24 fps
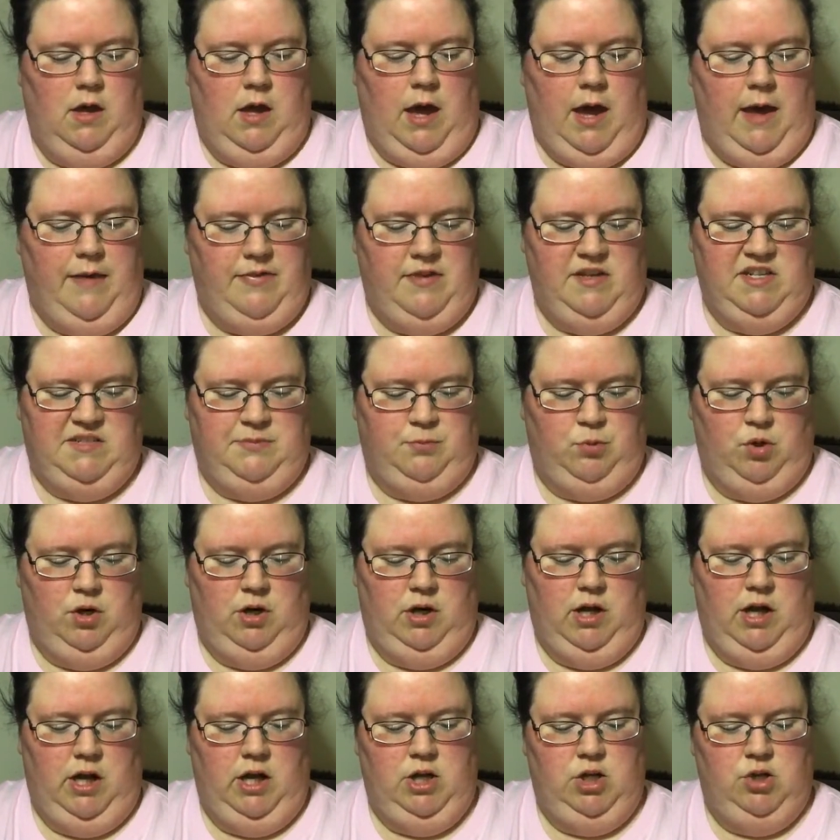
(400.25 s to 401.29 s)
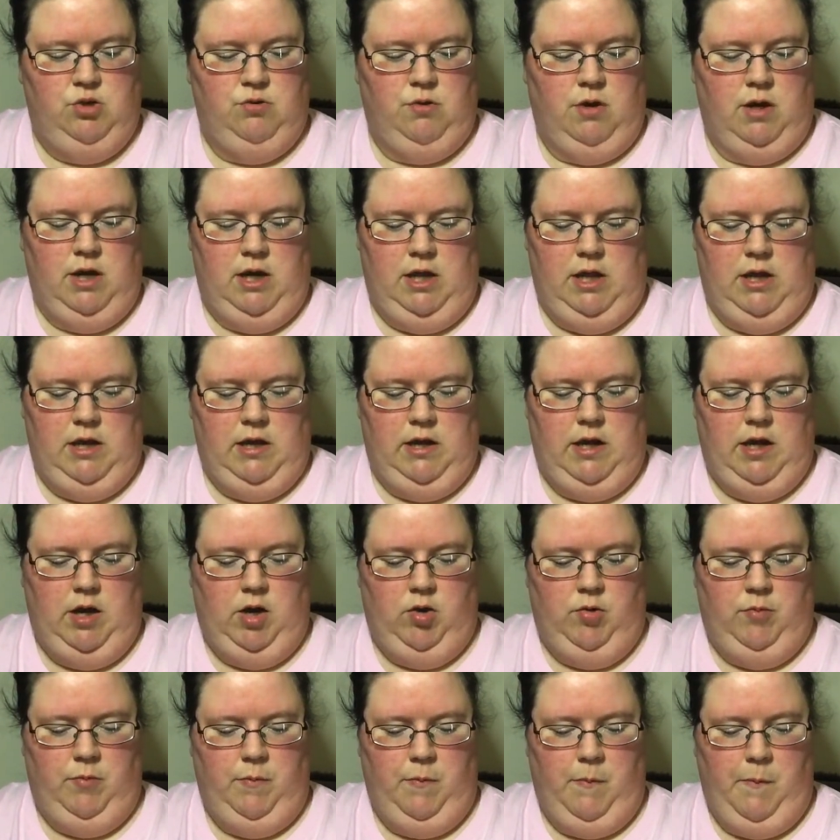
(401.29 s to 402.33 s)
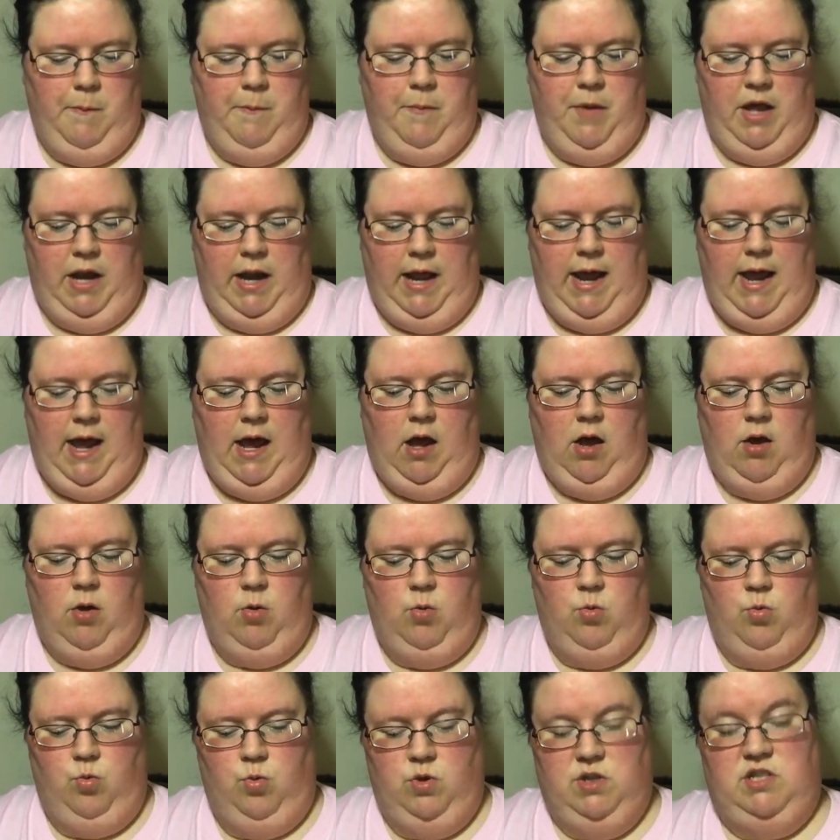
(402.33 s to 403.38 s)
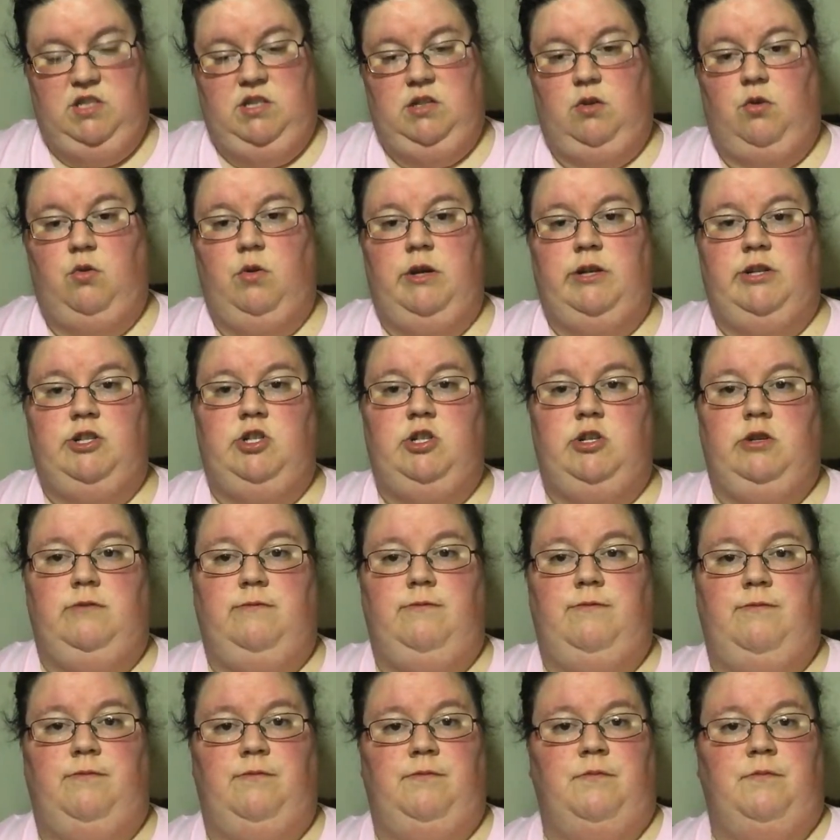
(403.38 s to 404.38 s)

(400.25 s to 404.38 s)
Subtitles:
At this point, I knew I needed help, but how was the question.